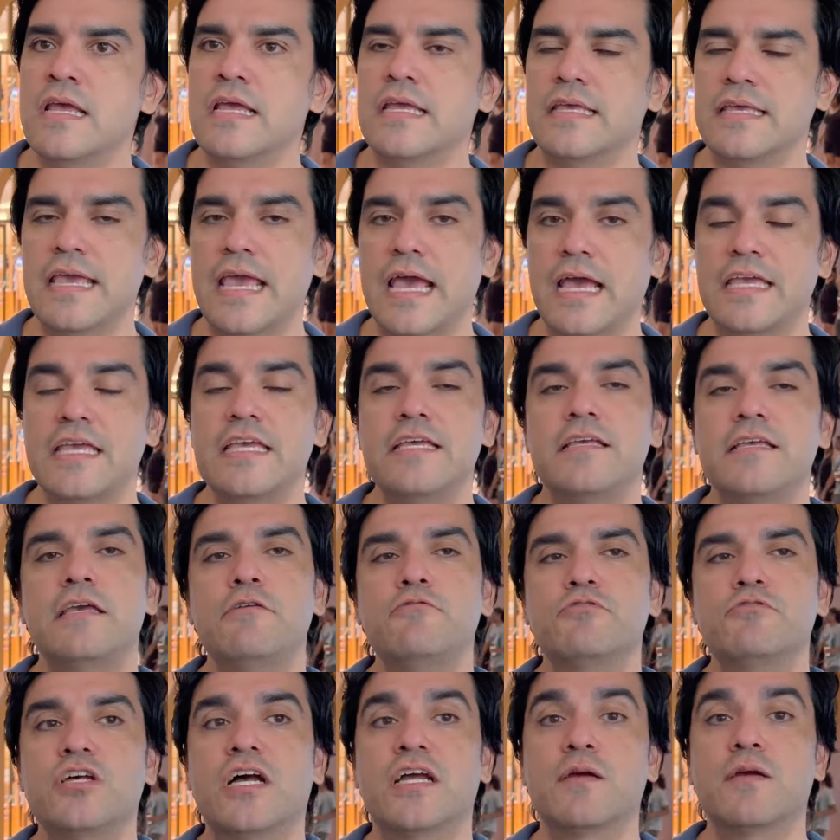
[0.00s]
Yeah, he
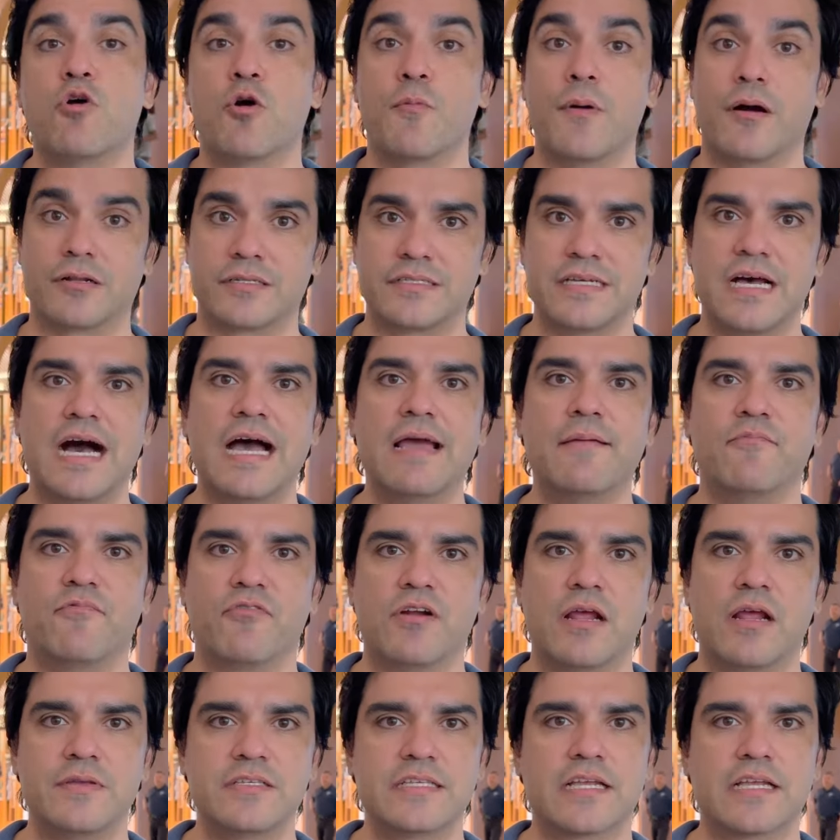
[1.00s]
was talking more about time
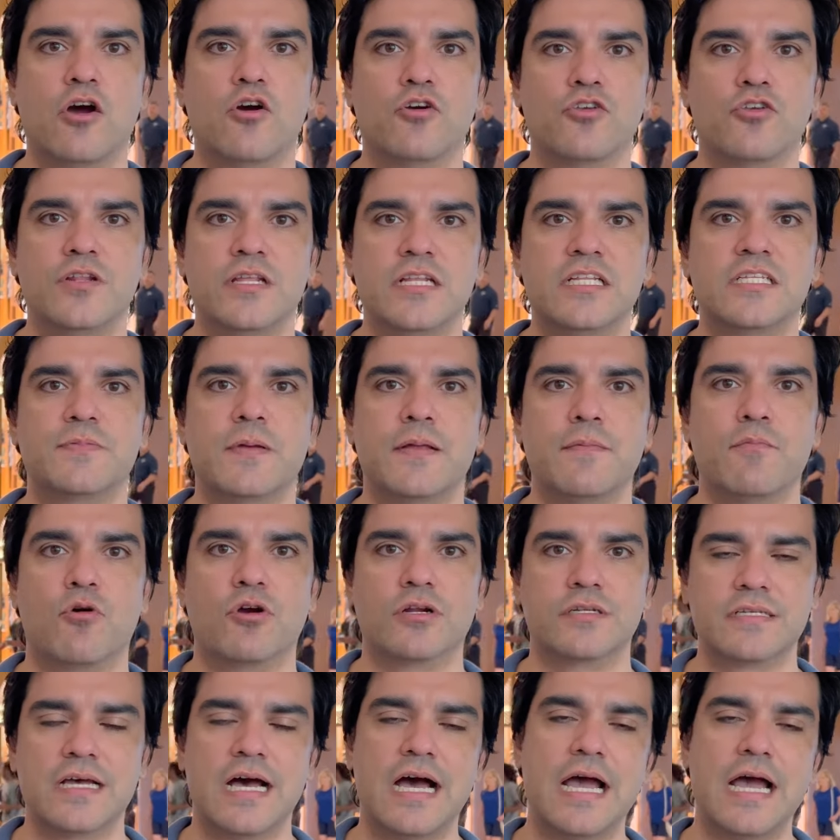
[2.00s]
frame. He's like, oh, you need to spend
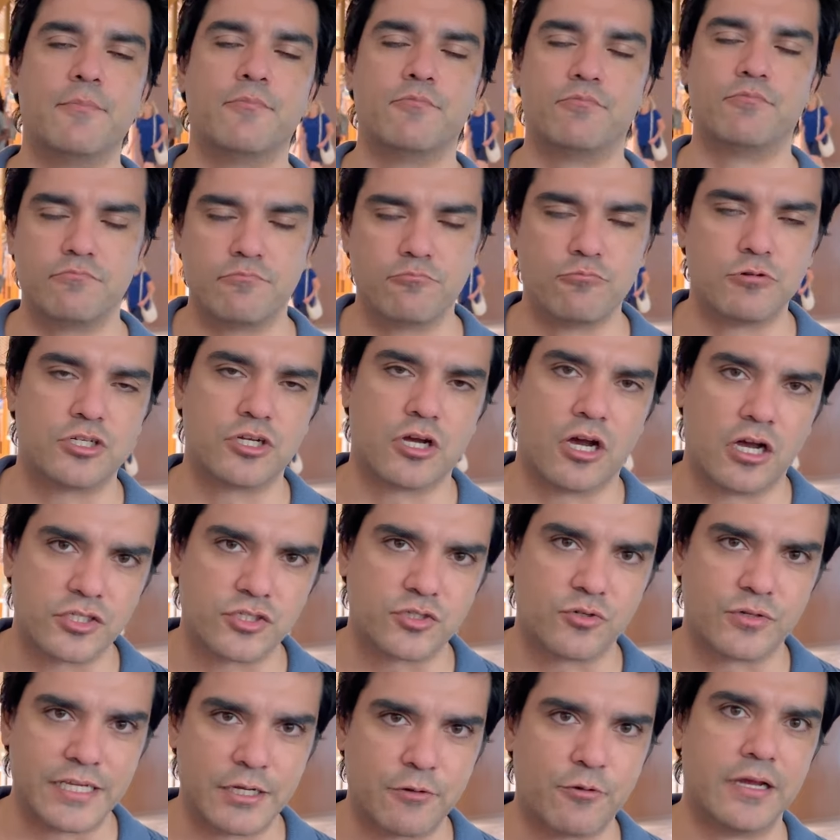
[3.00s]
more time, which
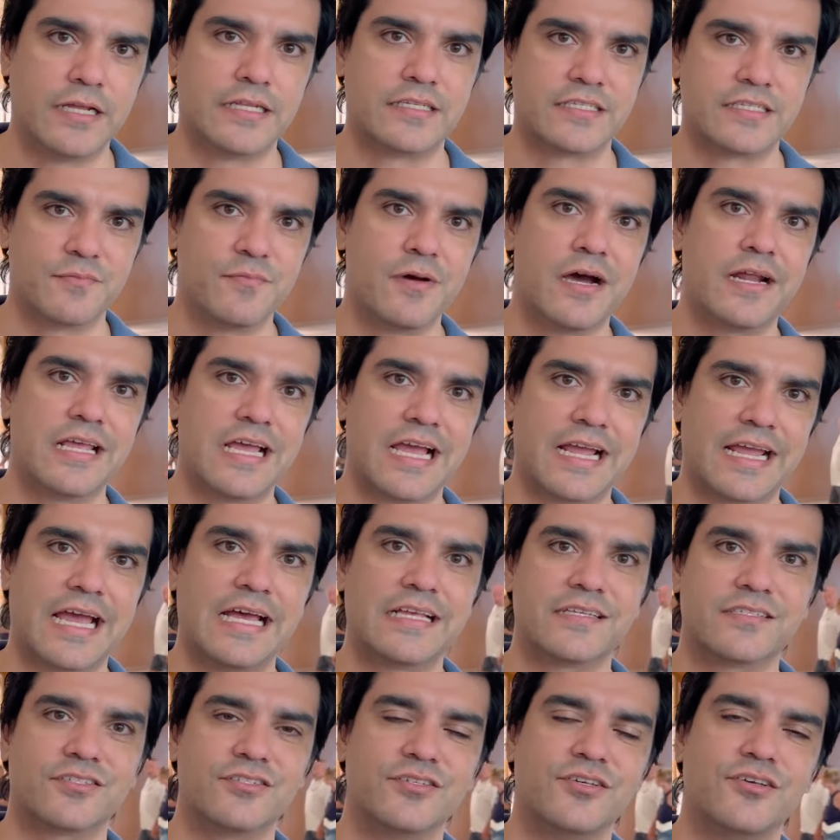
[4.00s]
also equates to money, I
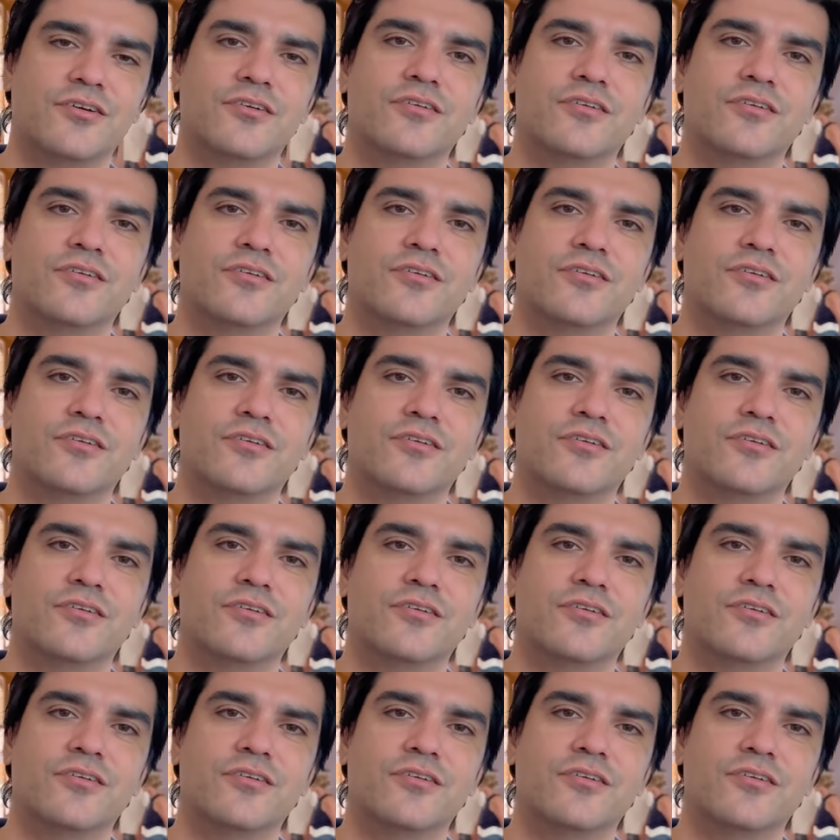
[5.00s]
guess, too.